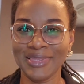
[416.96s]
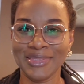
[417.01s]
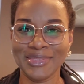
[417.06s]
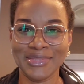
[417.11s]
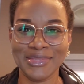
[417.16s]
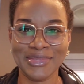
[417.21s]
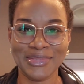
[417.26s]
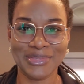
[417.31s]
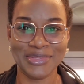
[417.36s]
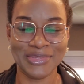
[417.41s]

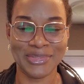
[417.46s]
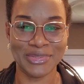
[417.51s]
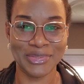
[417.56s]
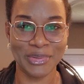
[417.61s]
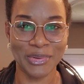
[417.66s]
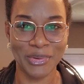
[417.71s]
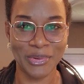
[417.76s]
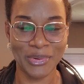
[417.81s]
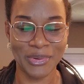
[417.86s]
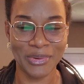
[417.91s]

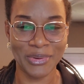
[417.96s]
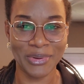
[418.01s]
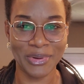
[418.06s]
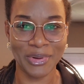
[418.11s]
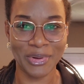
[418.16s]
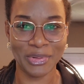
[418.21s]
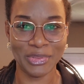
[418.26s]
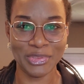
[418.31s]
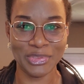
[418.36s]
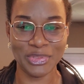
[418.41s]
so
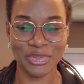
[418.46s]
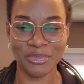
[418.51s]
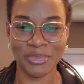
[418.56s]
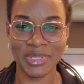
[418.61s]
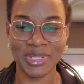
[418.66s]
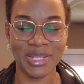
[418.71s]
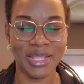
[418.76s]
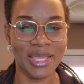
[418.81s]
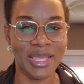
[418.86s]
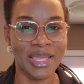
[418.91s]

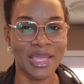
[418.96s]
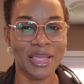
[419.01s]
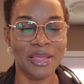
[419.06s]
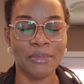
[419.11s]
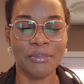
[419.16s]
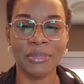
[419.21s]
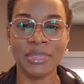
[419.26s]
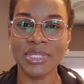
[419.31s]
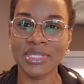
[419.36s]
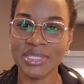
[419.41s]
consuming,
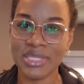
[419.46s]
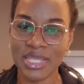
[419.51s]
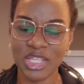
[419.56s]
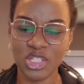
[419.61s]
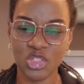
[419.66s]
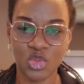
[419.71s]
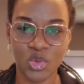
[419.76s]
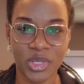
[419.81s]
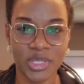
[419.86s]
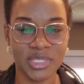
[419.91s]
please
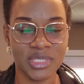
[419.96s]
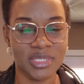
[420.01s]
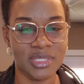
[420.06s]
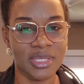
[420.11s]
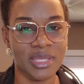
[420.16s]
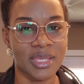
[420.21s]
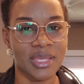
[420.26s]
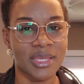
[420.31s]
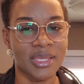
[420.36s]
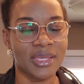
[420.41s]
think twice.
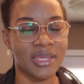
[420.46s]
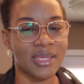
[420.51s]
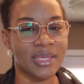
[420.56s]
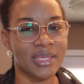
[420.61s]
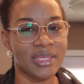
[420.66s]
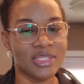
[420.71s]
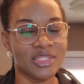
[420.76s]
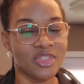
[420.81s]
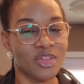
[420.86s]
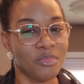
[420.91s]

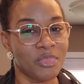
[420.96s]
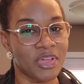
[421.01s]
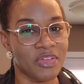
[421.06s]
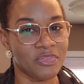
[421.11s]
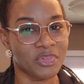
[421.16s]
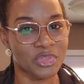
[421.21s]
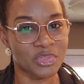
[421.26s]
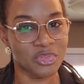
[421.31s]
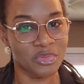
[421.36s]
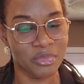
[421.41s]
It's not by
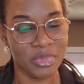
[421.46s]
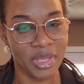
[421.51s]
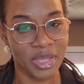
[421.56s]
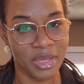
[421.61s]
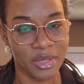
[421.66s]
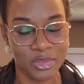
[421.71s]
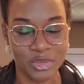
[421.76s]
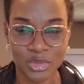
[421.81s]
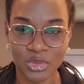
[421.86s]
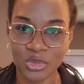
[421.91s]
force to buy
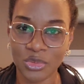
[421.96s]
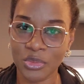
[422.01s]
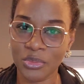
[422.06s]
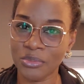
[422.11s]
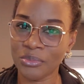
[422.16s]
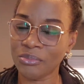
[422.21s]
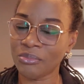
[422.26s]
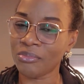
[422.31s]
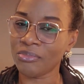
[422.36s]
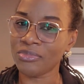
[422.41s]
house. So
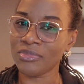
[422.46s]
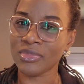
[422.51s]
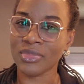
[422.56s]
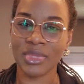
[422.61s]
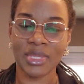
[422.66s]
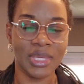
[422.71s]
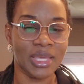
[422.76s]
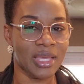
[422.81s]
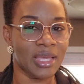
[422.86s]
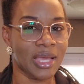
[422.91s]

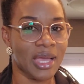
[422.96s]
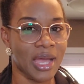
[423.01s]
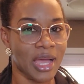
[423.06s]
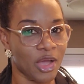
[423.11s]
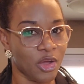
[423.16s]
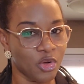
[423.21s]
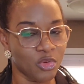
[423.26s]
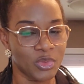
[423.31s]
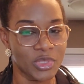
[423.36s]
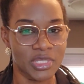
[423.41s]

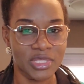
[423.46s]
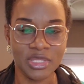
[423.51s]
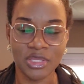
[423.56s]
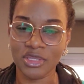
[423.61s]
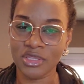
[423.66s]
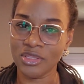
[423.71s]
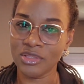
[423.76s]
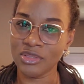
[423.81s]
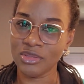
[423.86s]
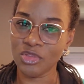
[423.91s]
I always
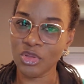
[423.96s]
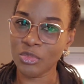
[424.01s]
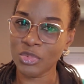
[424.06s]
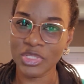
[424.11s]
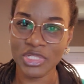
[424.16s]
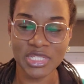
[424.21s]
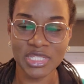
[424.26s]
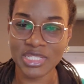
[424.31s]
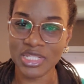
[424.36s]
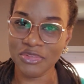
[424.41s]
say
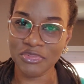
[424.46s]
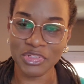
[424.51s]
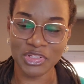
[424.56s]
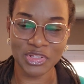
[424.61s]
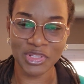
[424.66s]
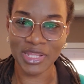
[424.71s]
nobody's living